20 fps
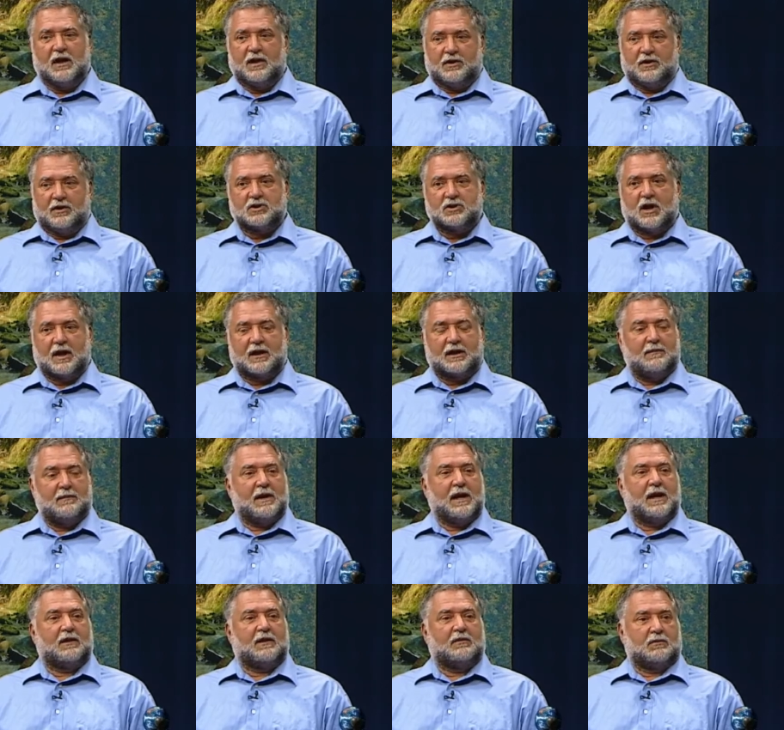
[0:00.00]
They're talking
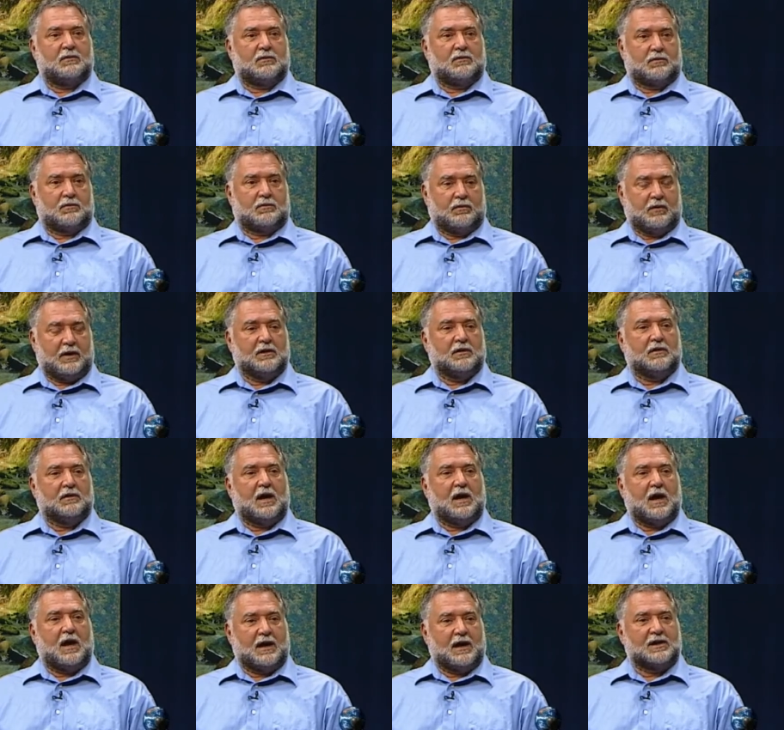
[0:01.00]
about
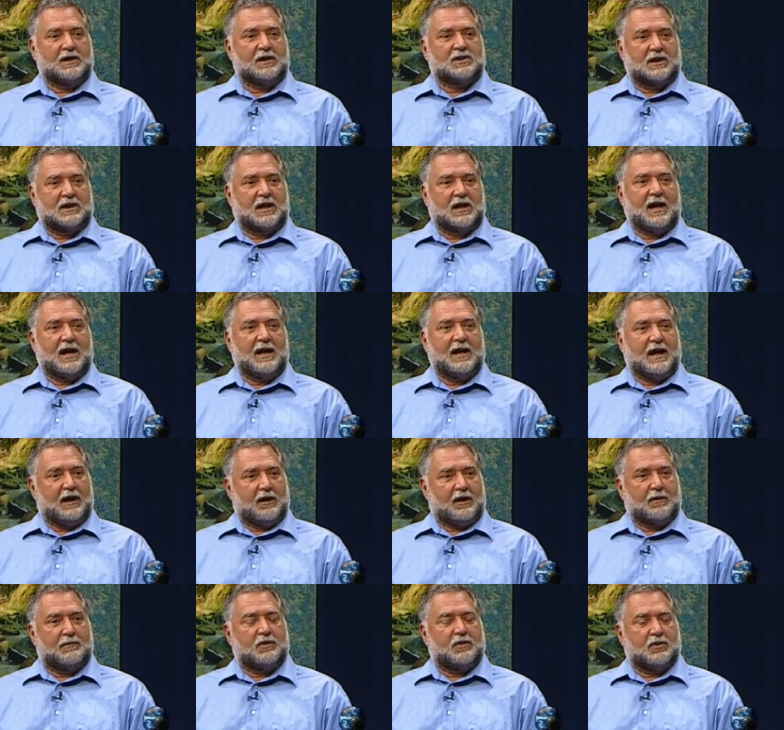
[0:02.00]
real, honest to God
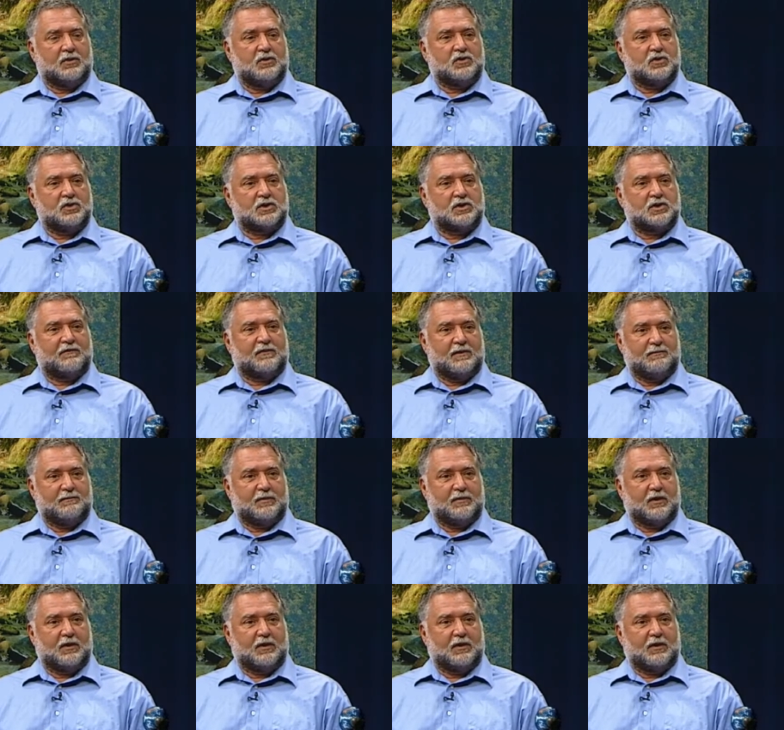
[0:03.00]
air pollution from